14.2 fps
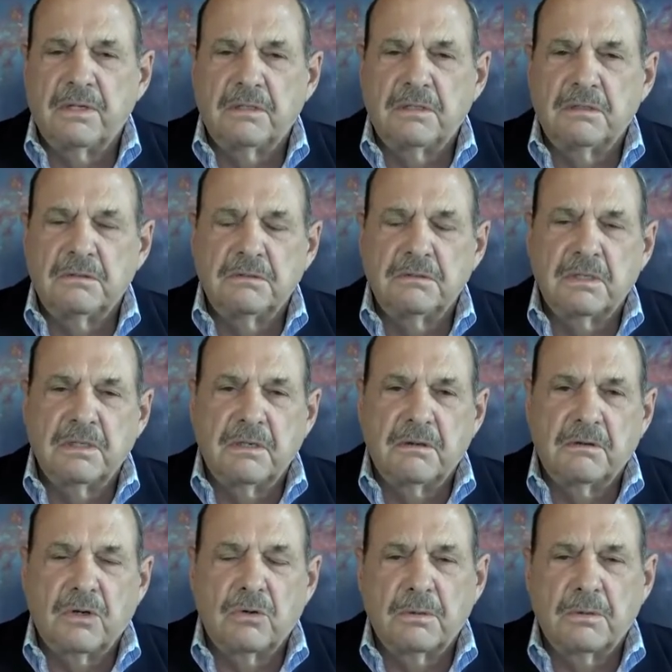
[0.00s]
whole kind of
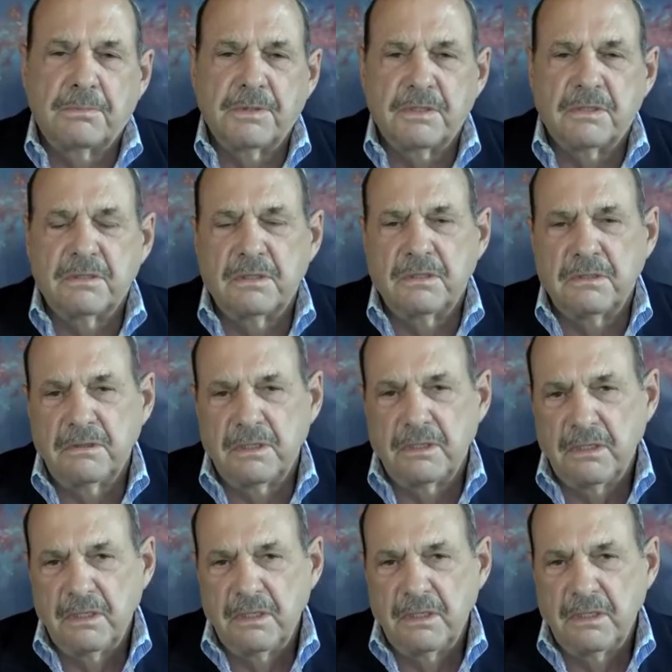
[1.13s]
corpus, the